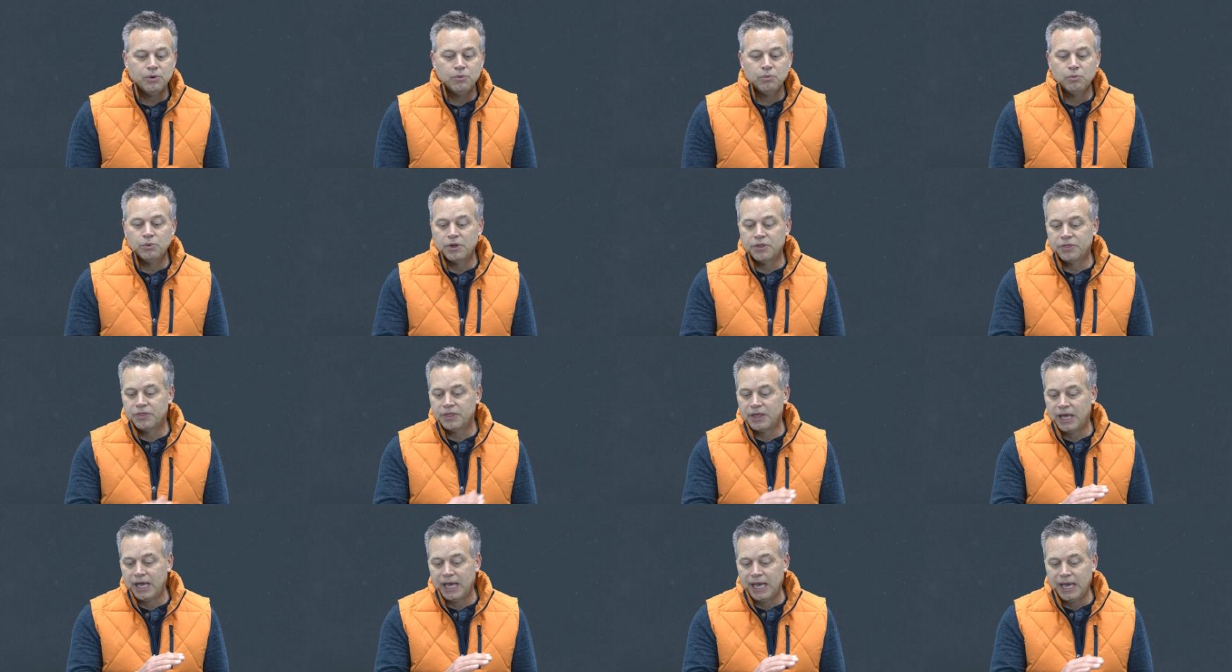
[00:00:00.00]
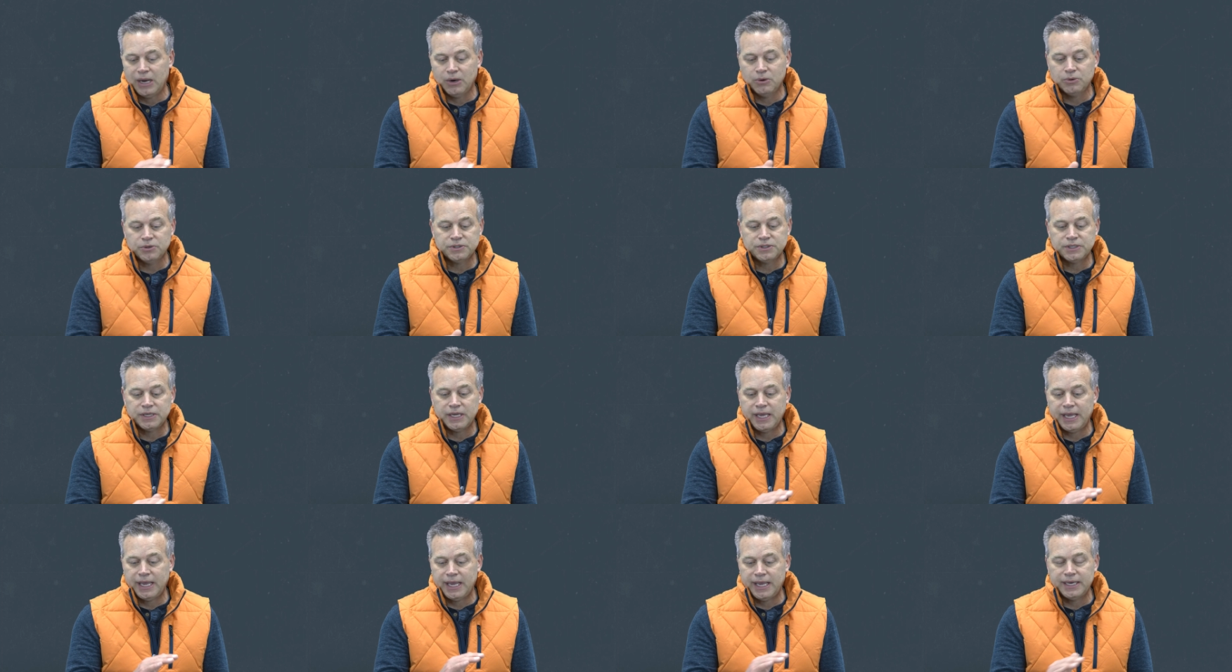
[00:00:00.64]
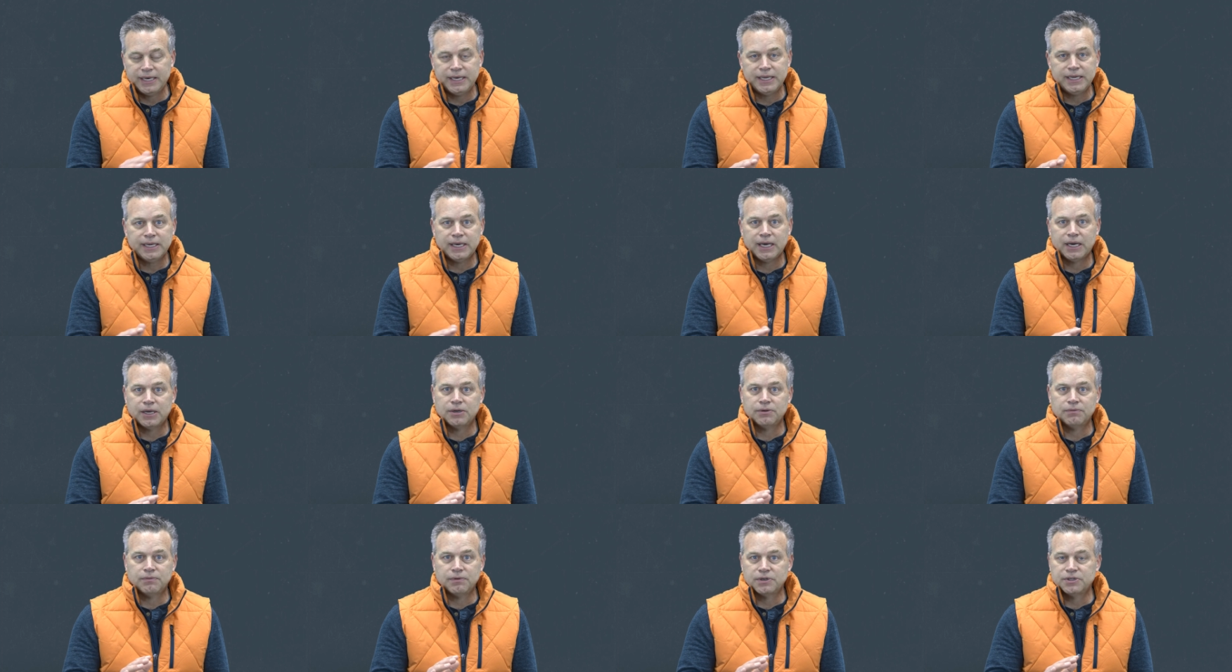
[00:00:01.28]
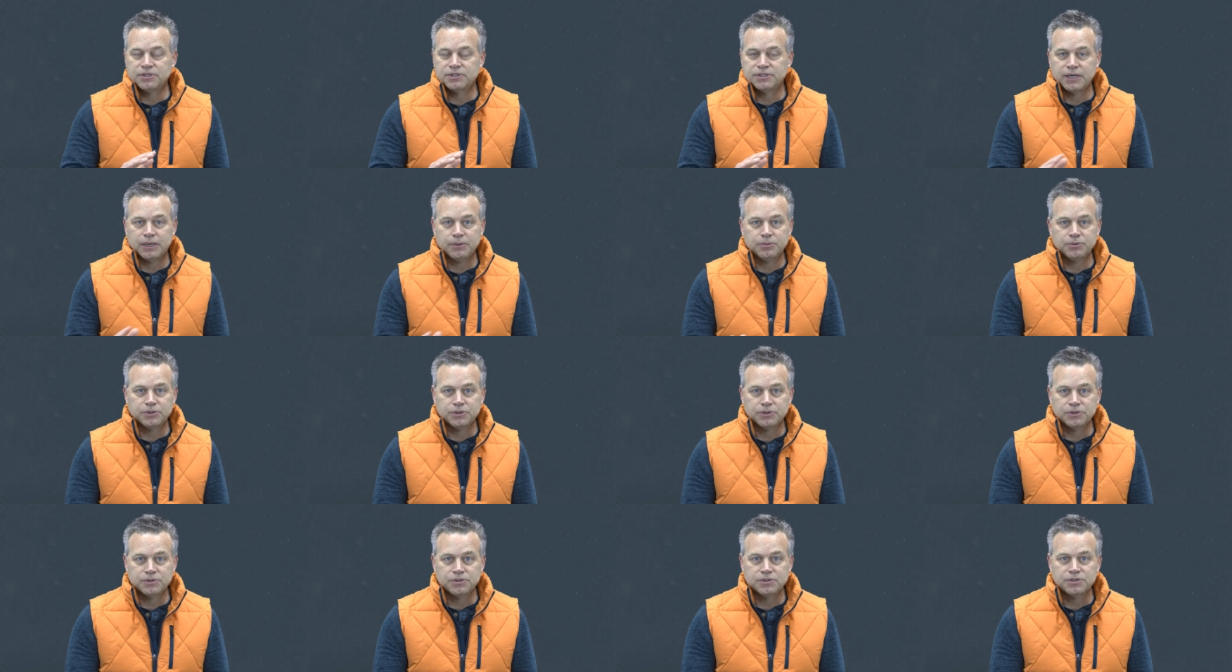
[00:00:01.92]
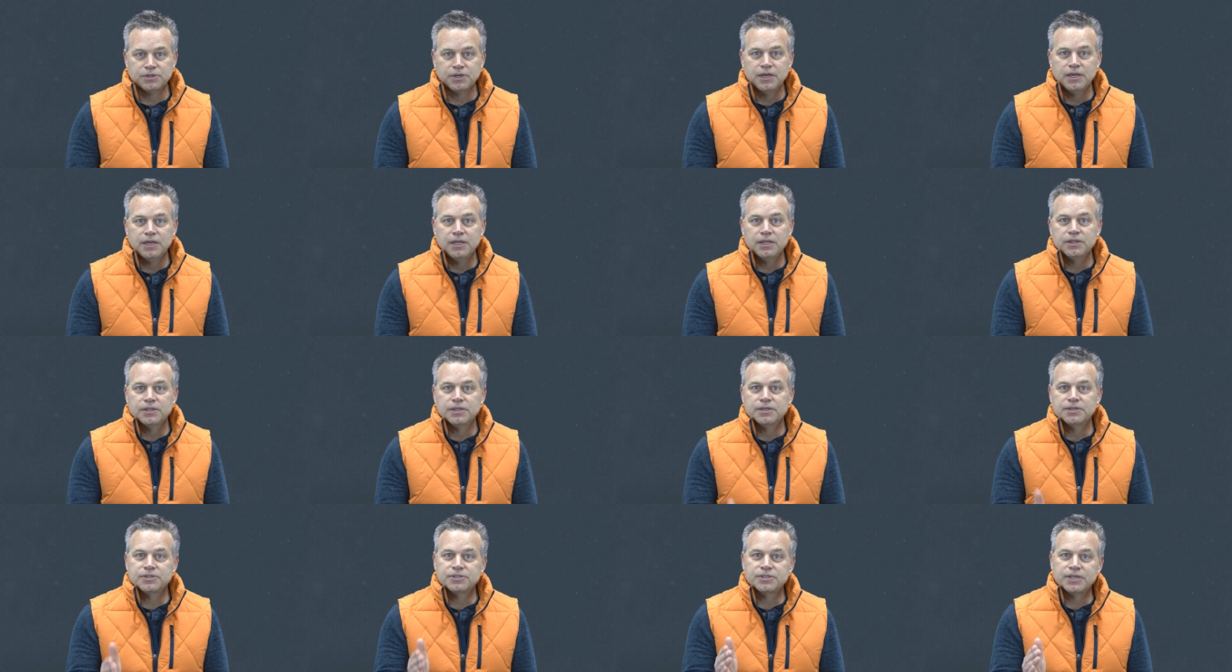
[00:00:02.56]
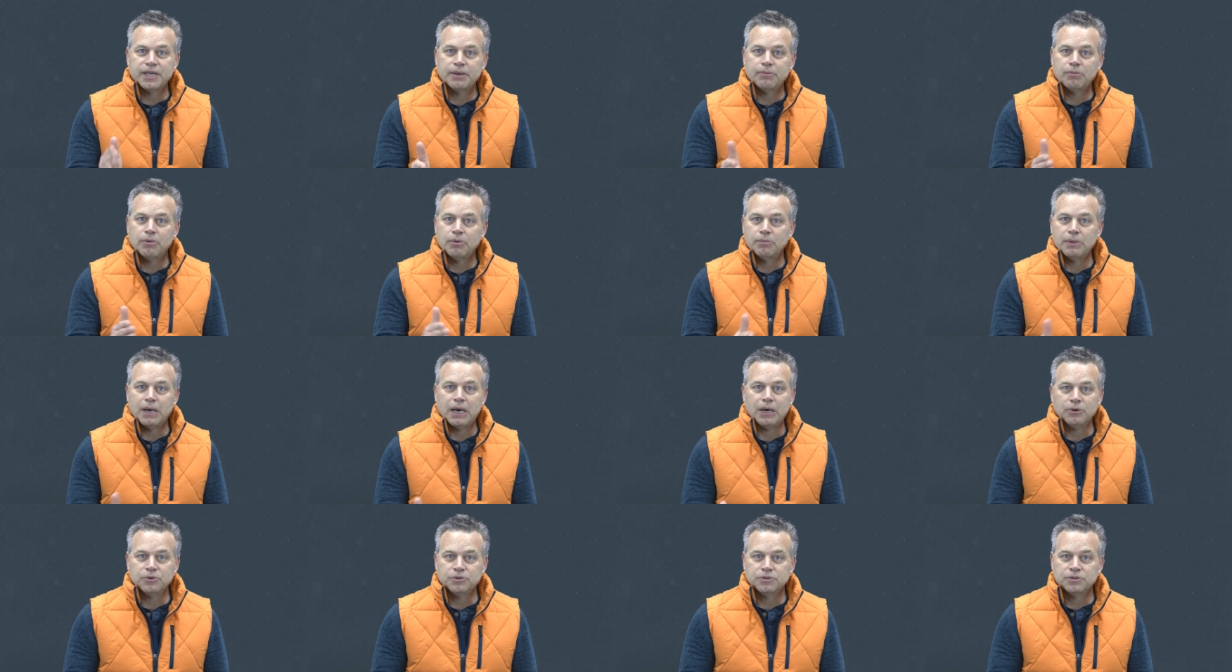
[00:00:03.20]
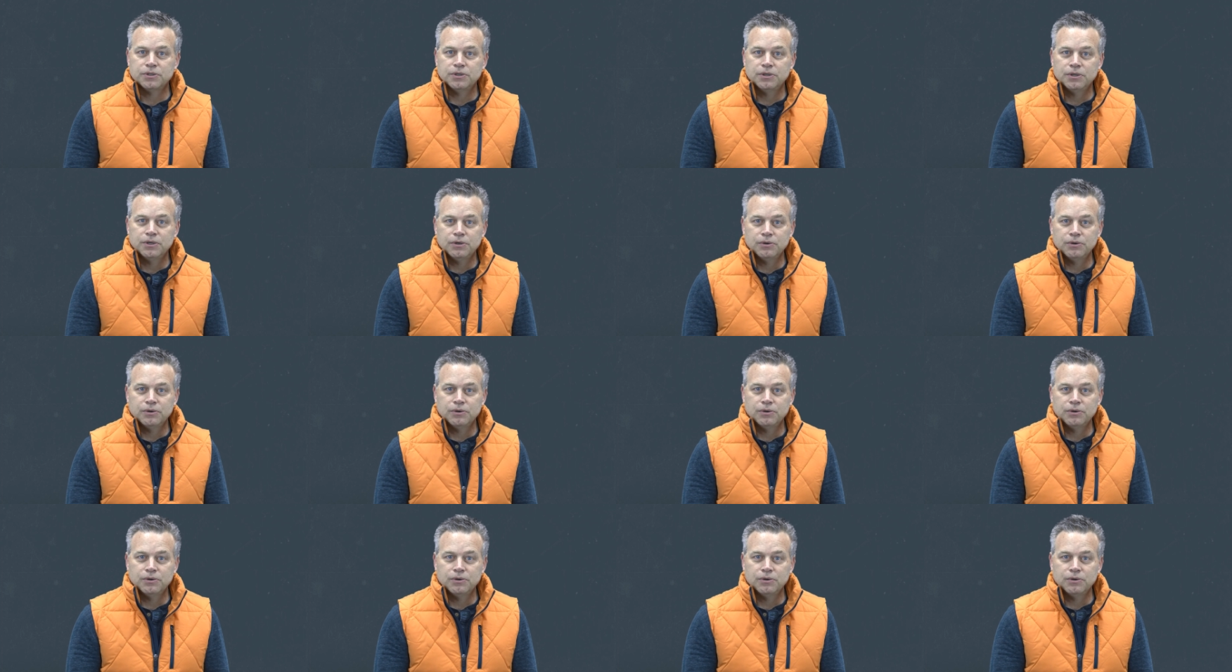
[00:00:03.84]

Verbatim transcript: without any kind of exceptions, the same amount,